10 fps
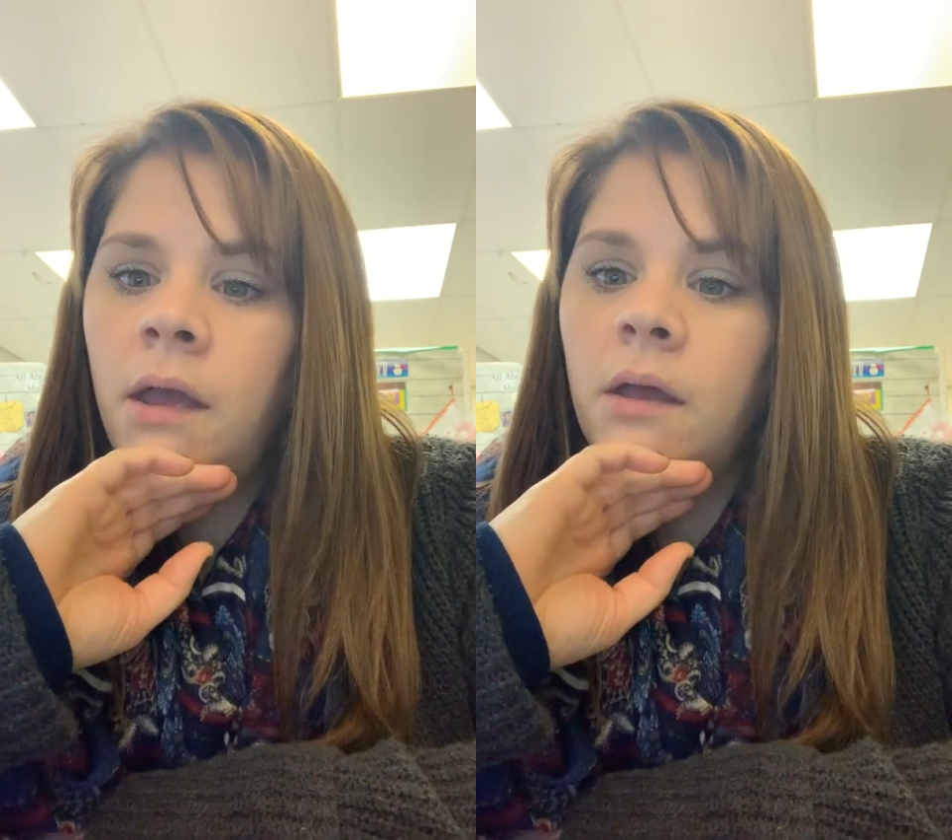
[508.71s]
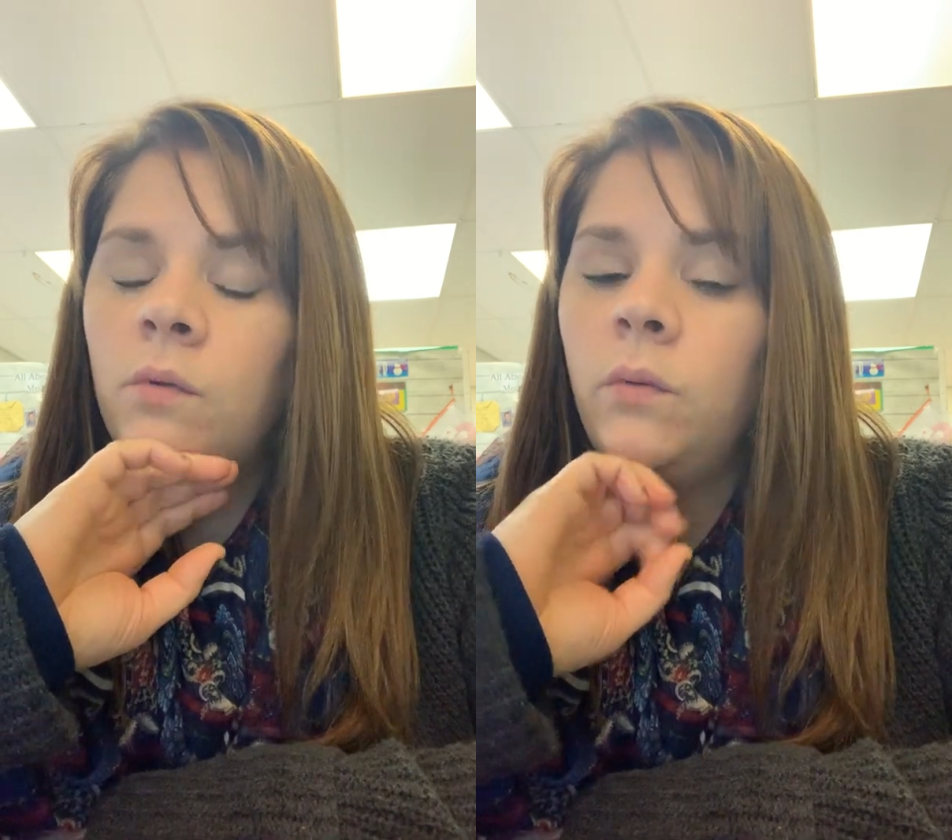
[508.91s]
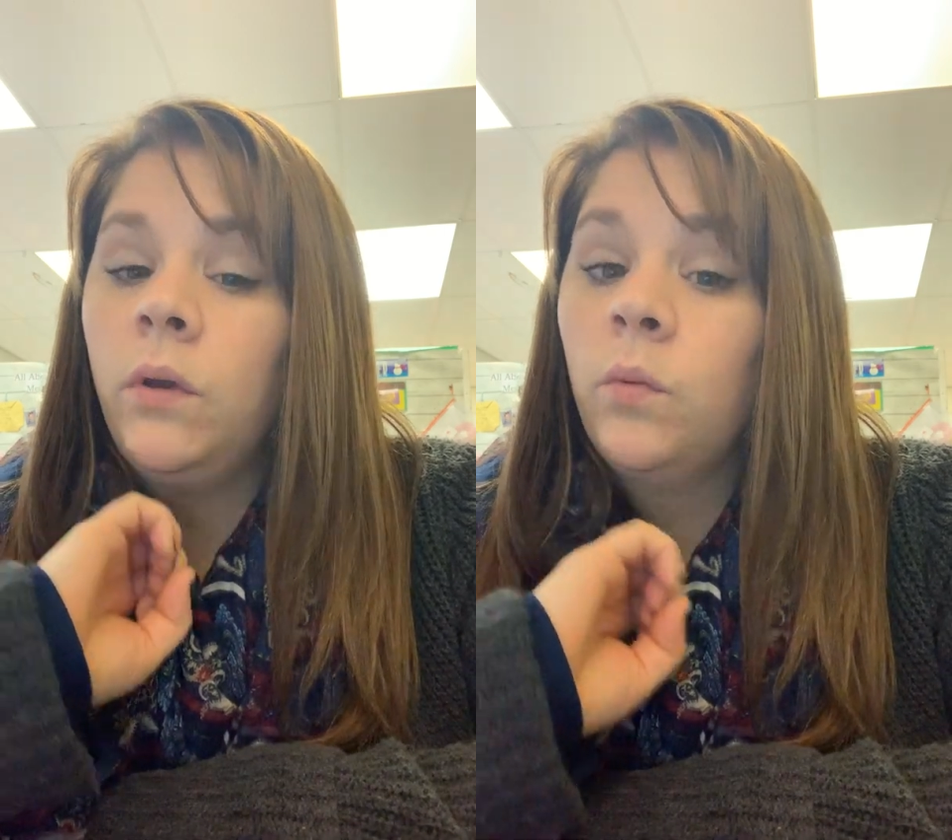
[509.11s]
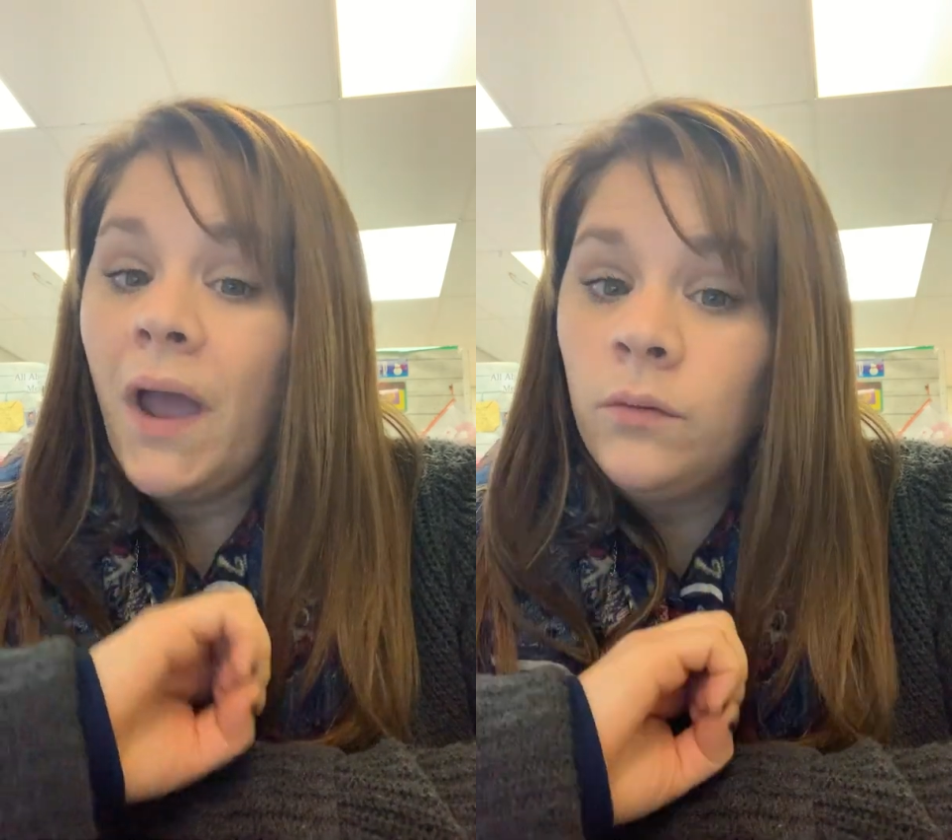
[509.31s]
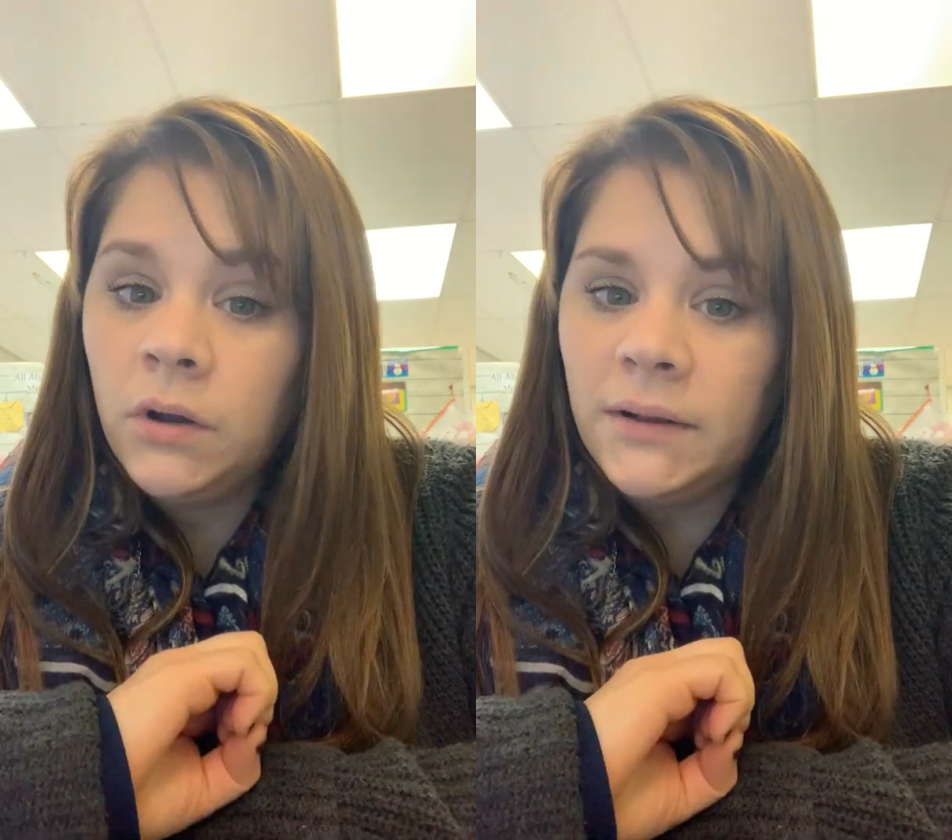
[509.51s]
And when we
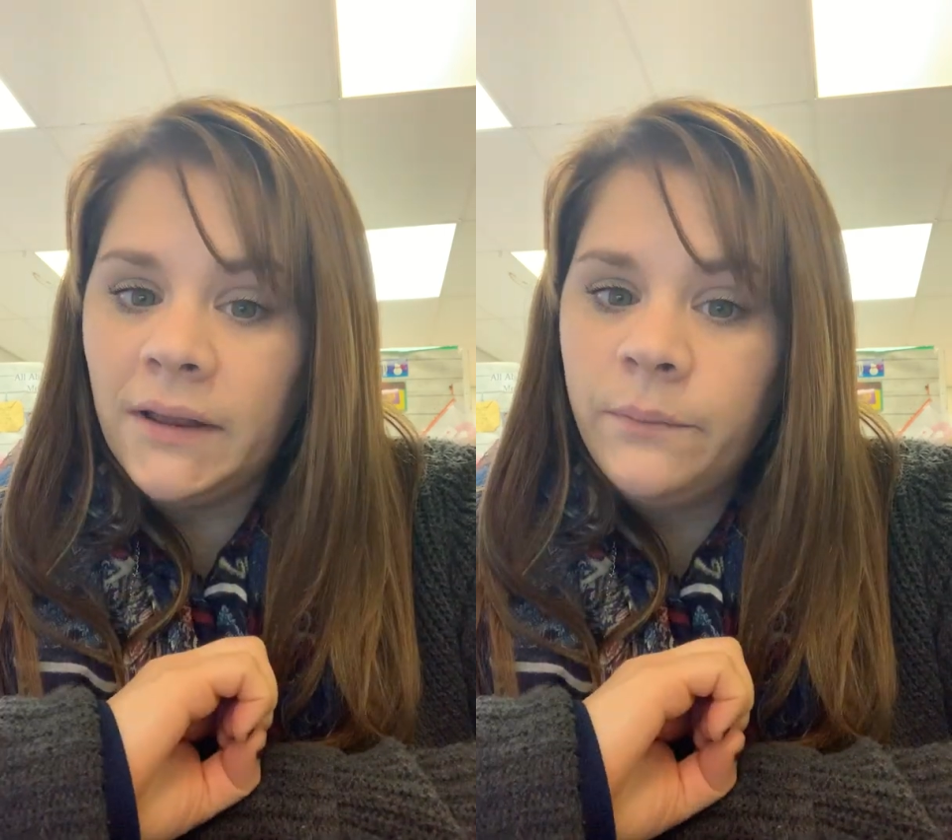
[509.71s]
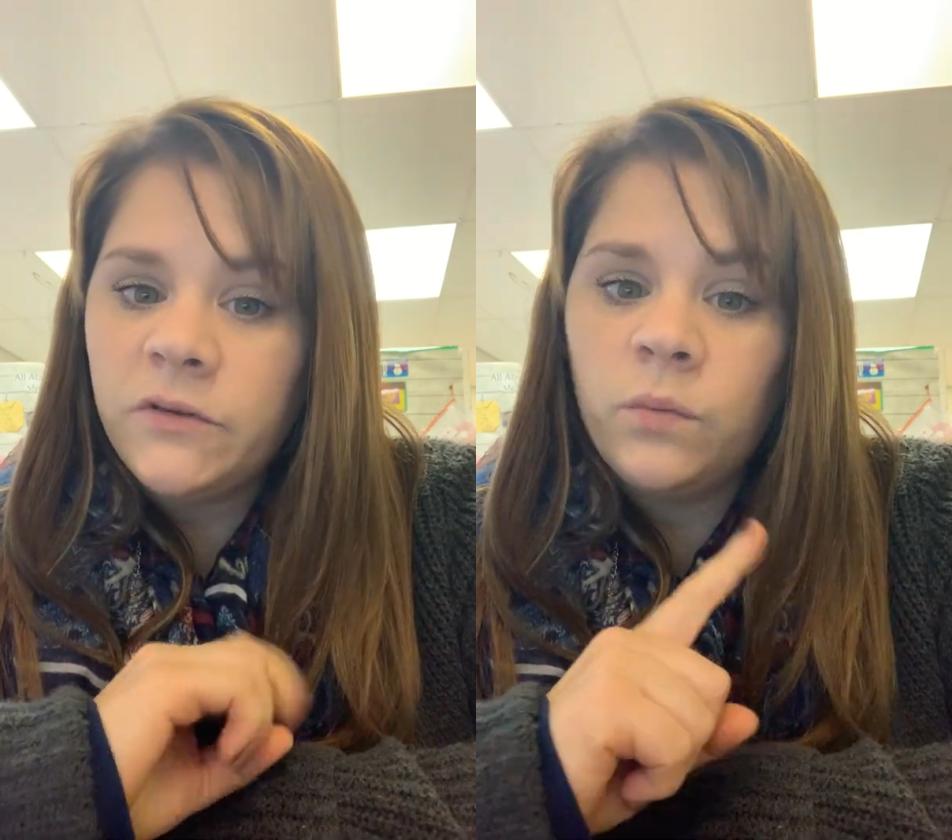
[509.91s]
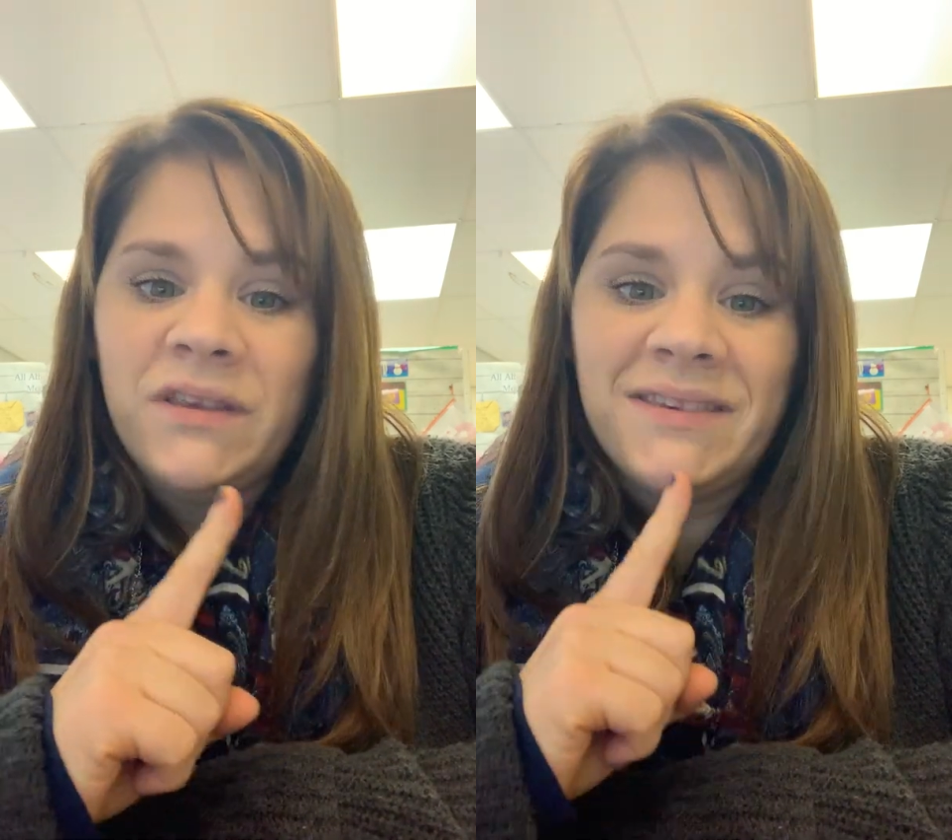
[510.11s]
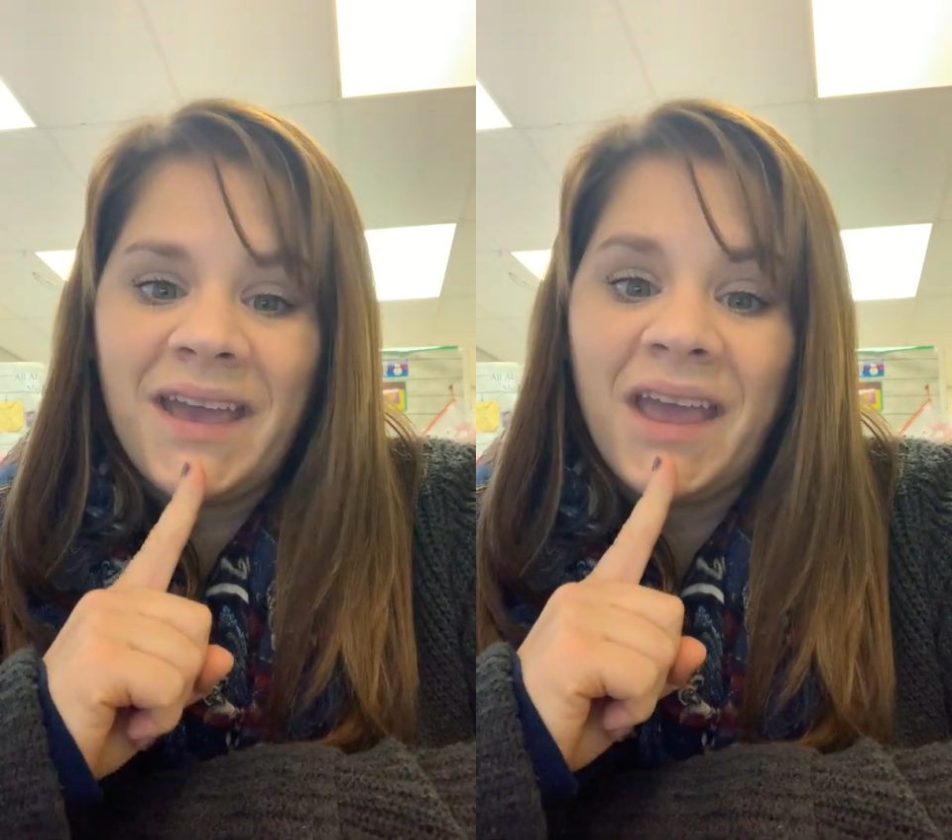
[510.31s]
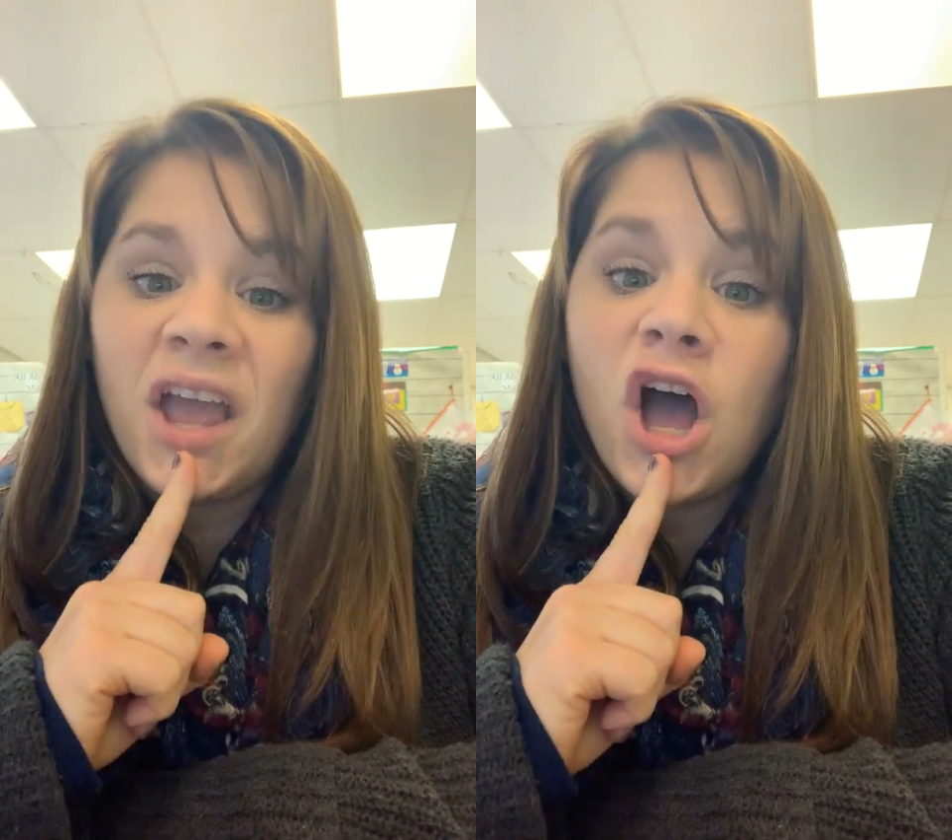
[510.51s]
round our lips, we
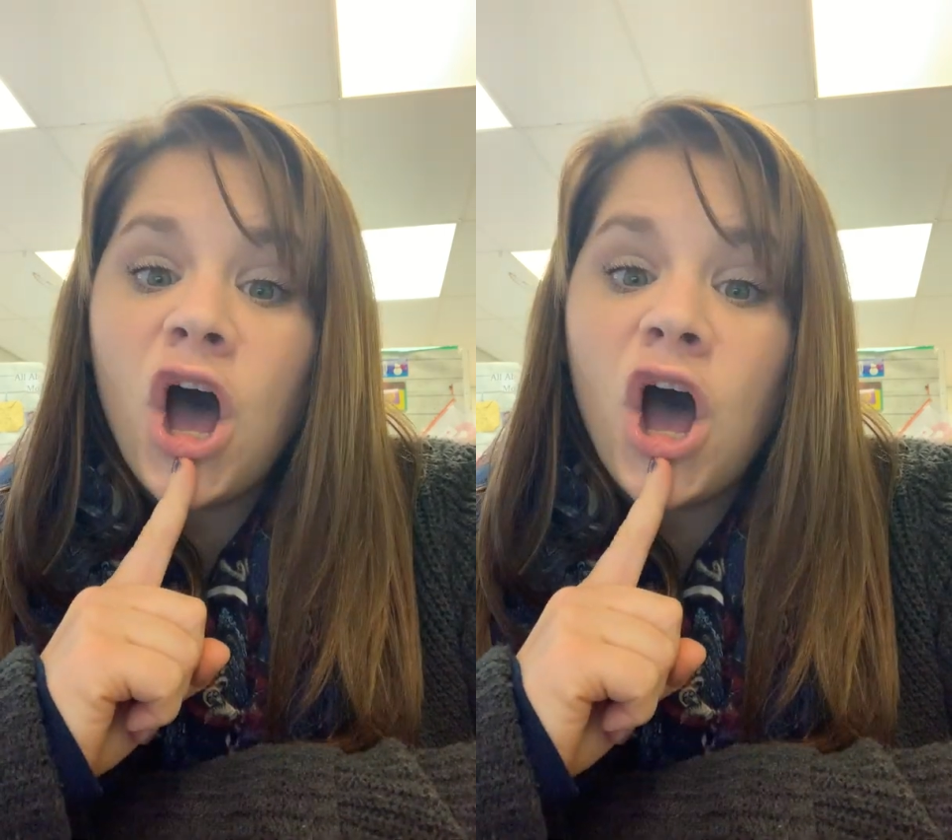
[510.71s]
say